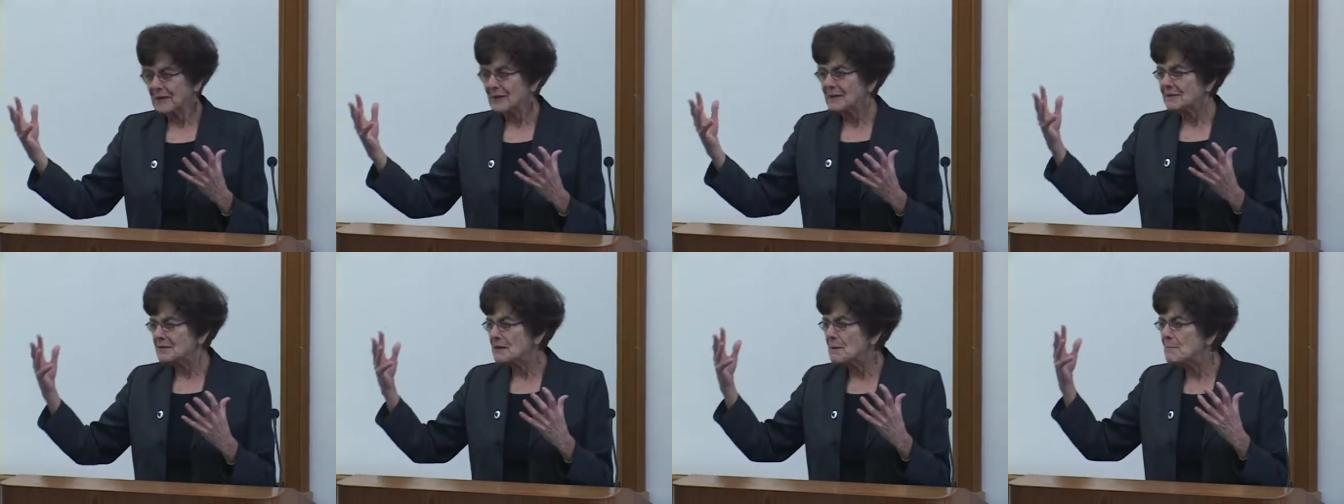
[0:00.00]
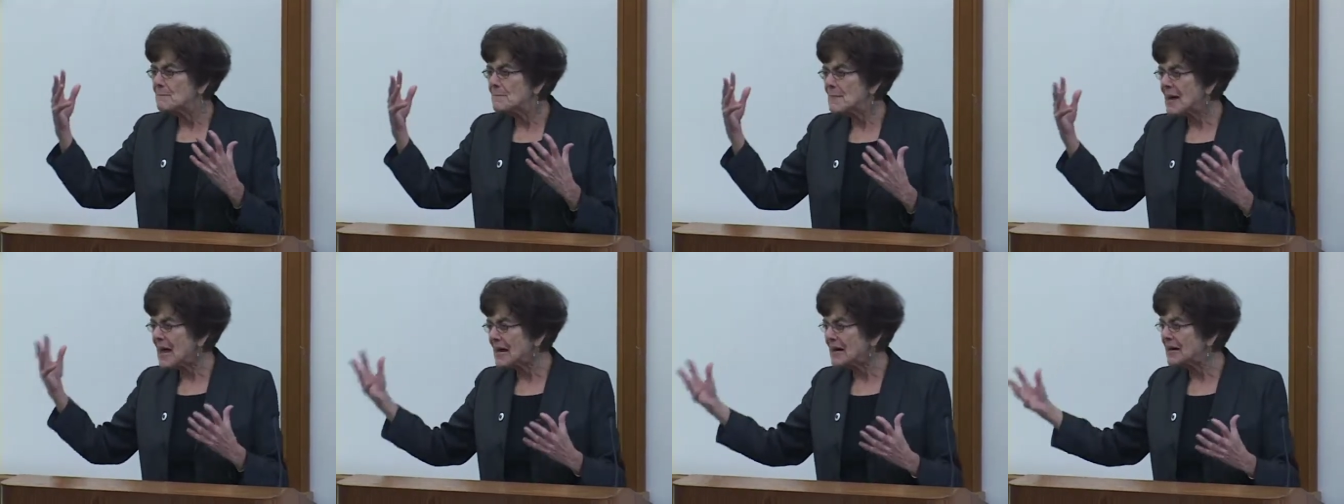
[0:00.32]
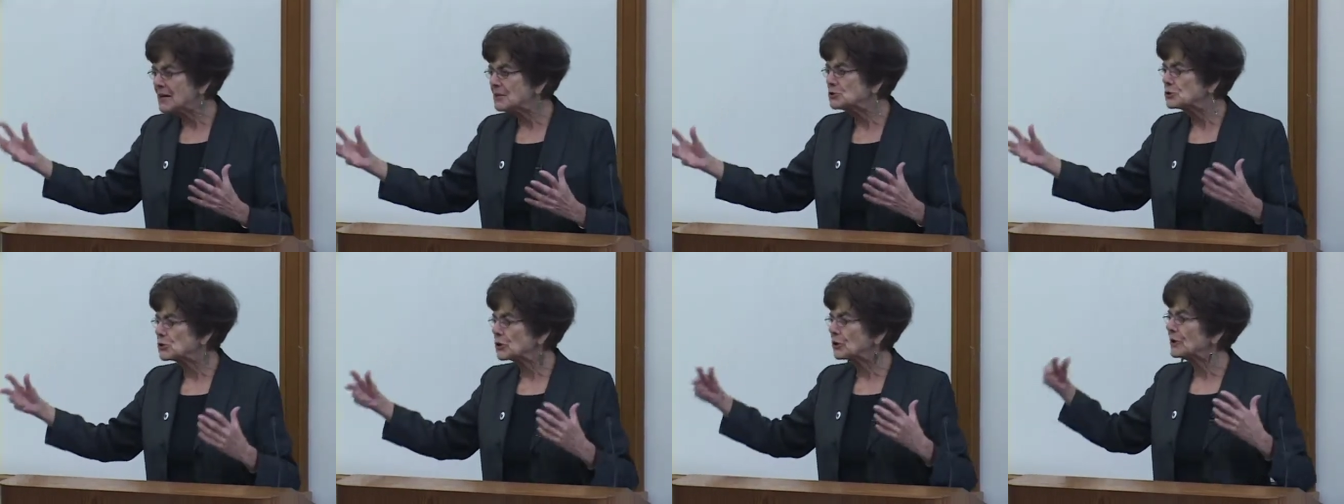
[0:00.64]
the
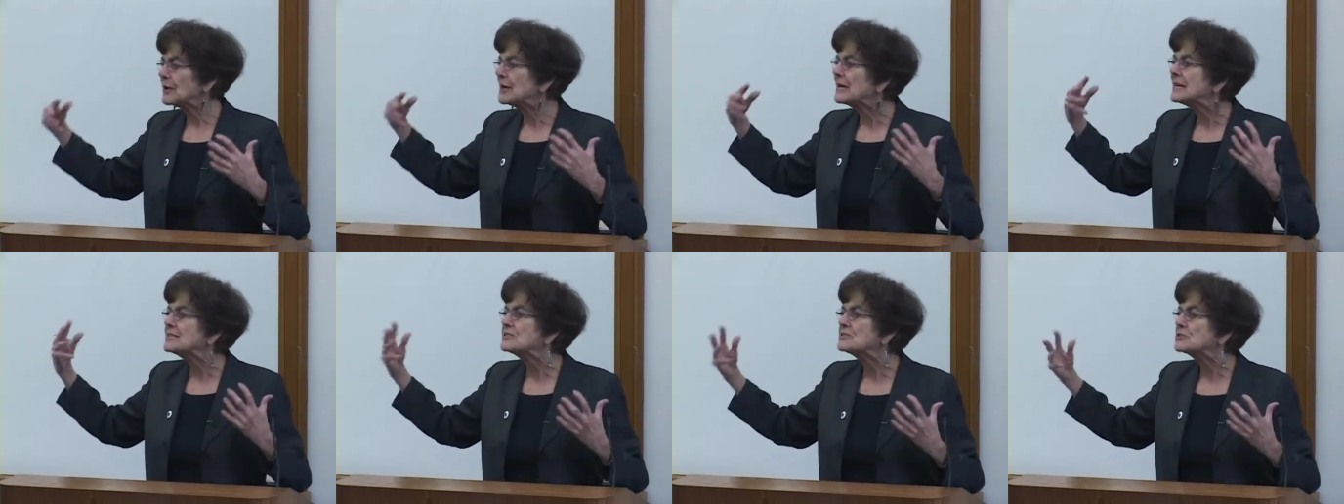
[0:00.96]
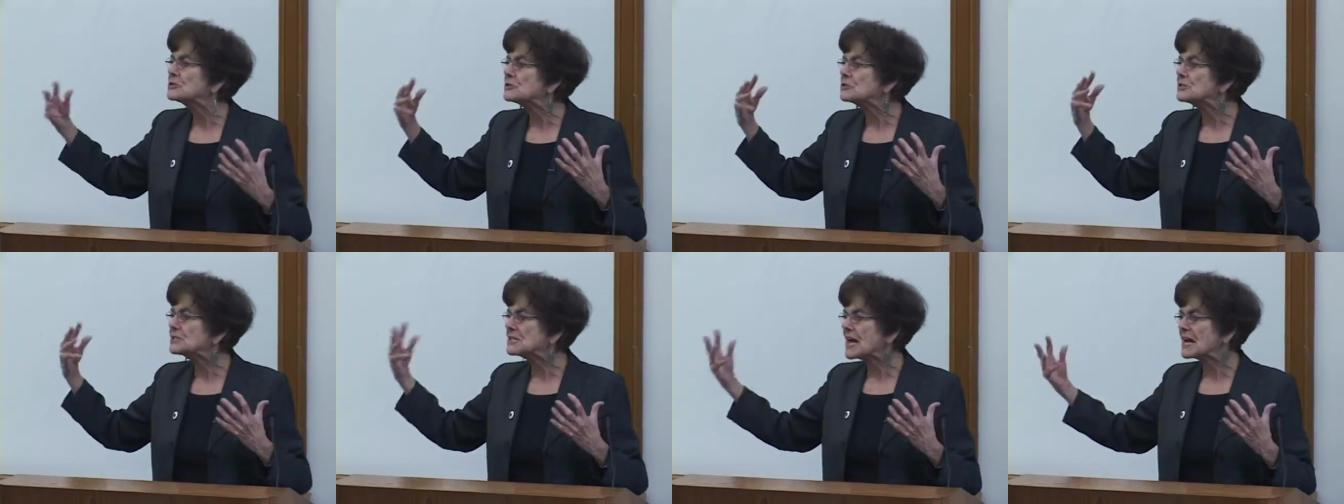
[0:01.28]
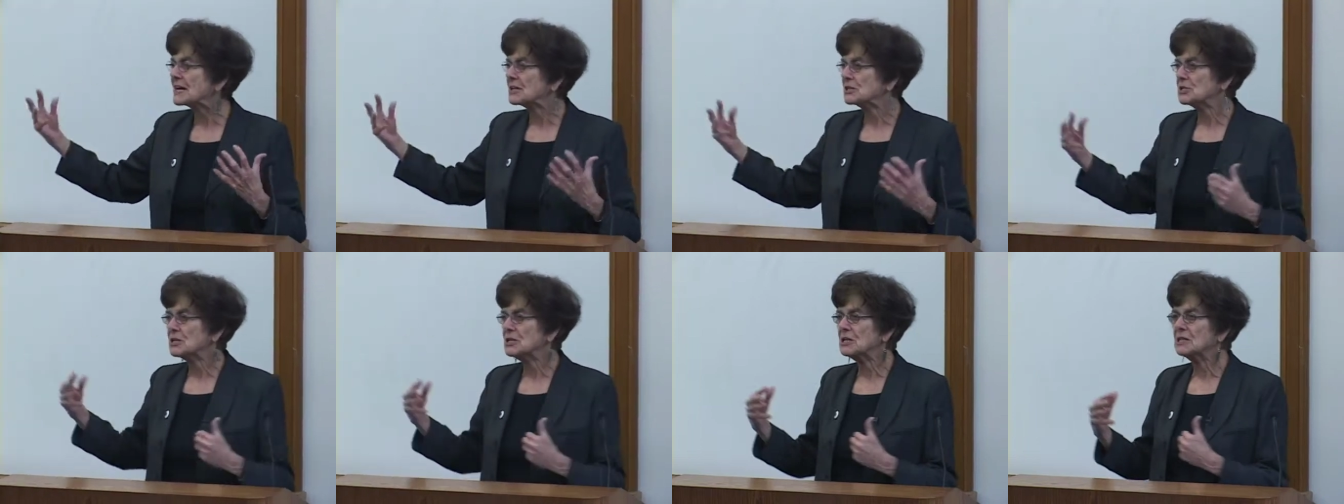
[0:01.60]
major
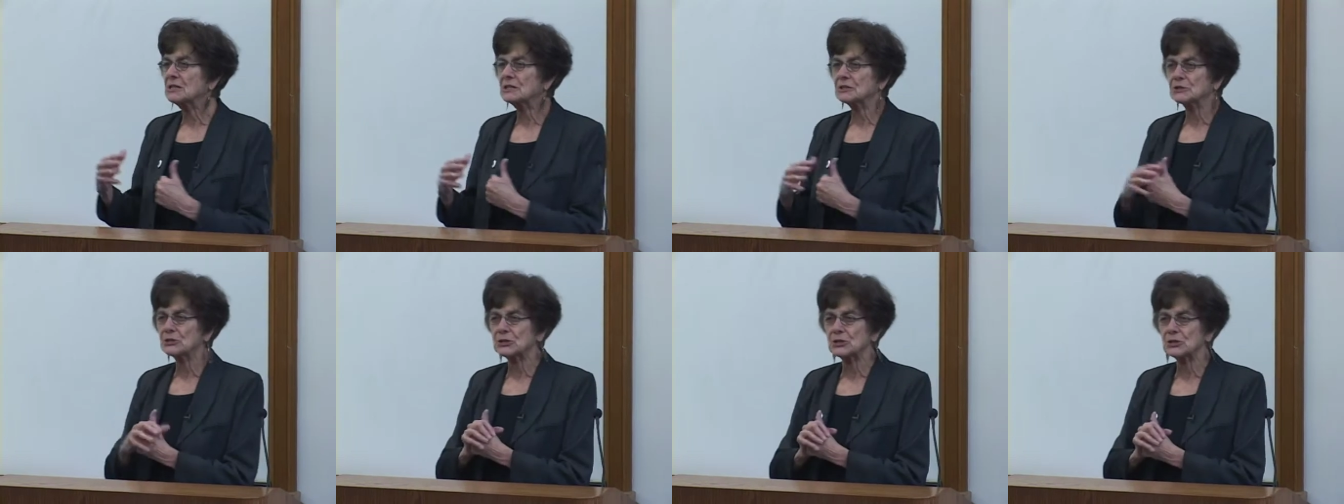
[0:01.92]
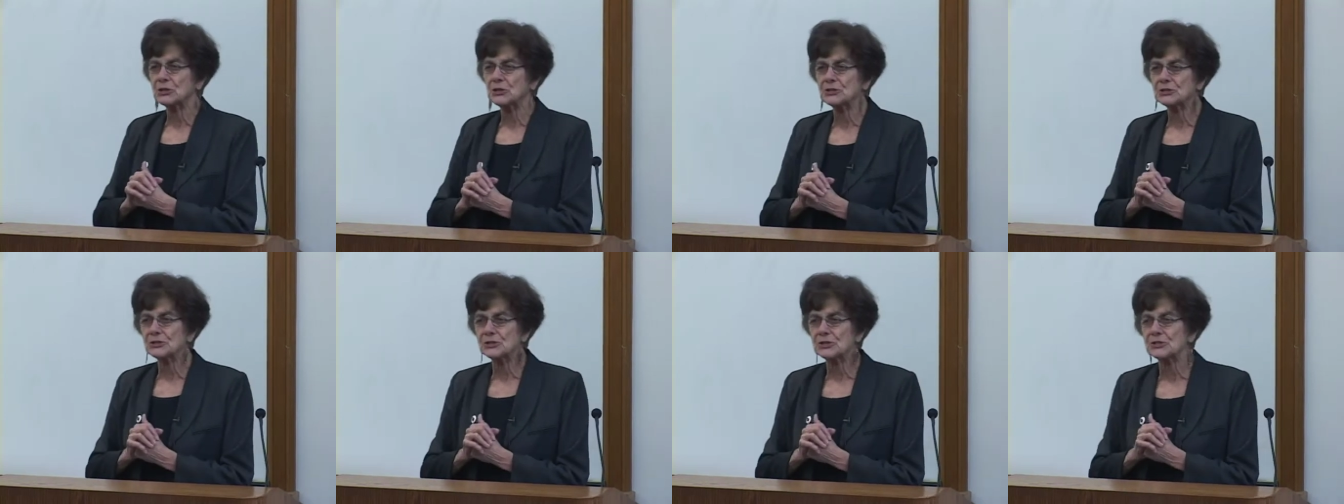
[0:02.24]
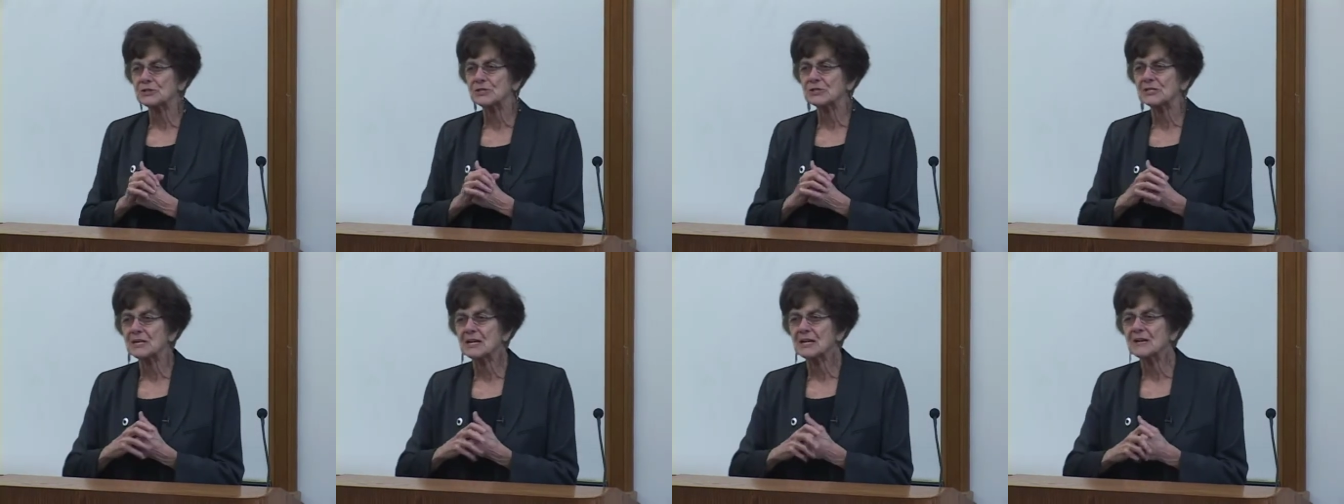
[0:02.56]
intersectional
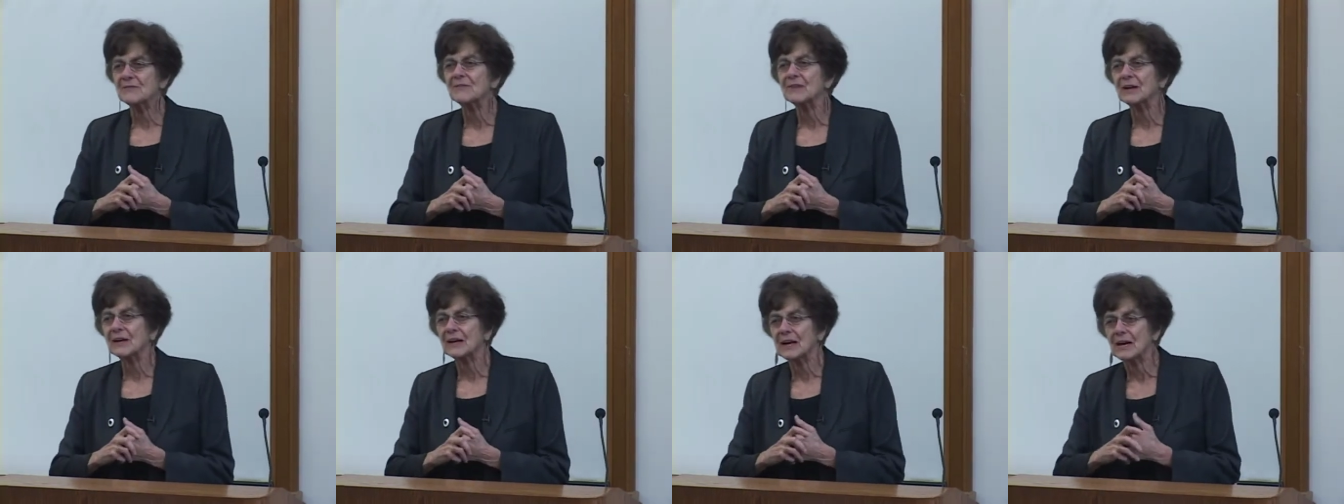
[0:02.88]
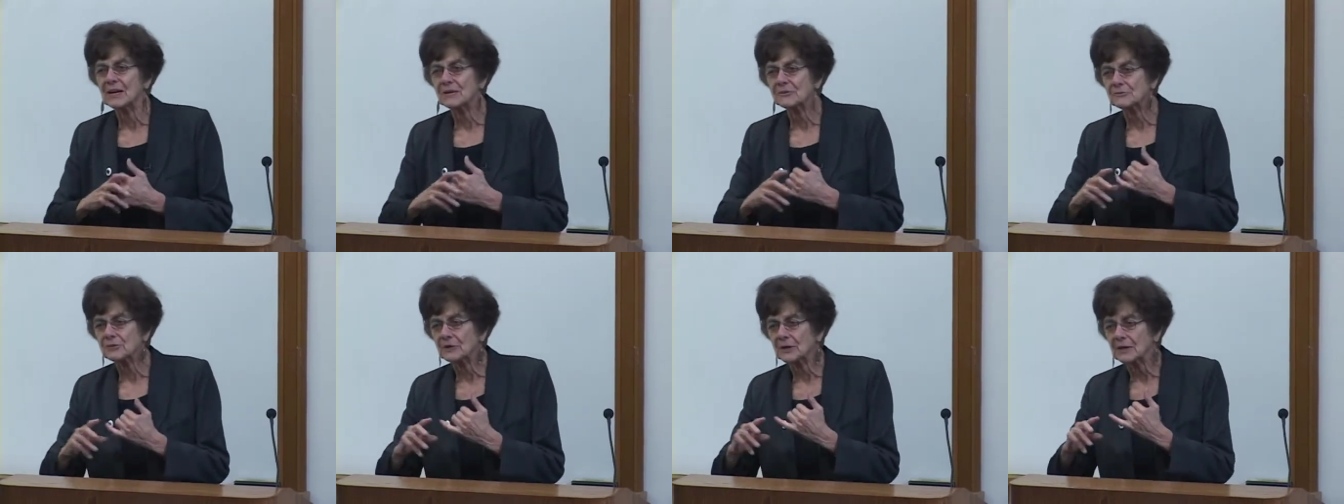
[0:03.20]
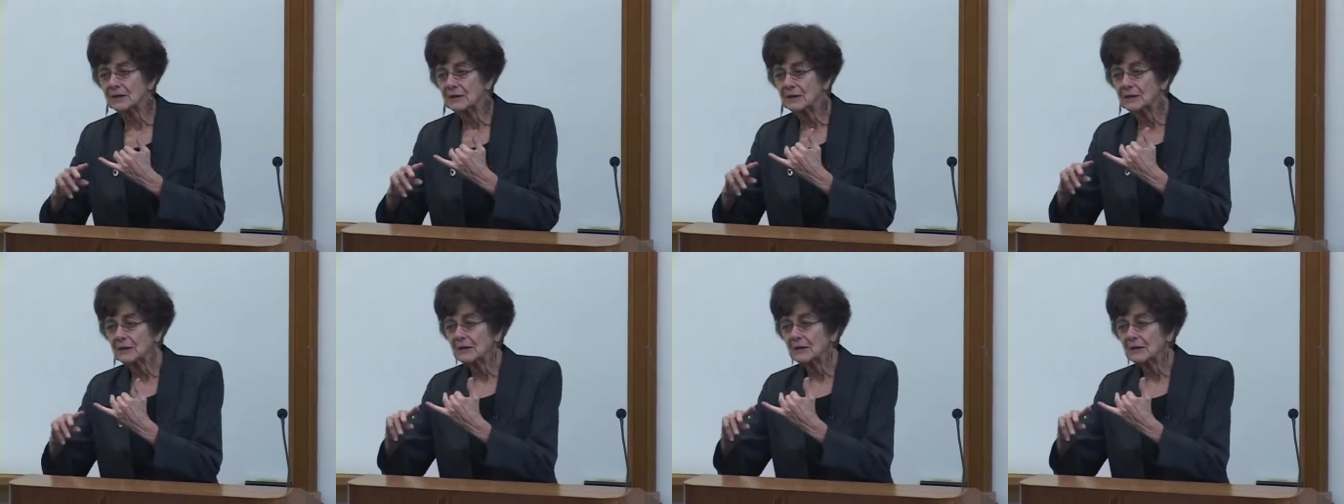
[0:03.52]
churches in the country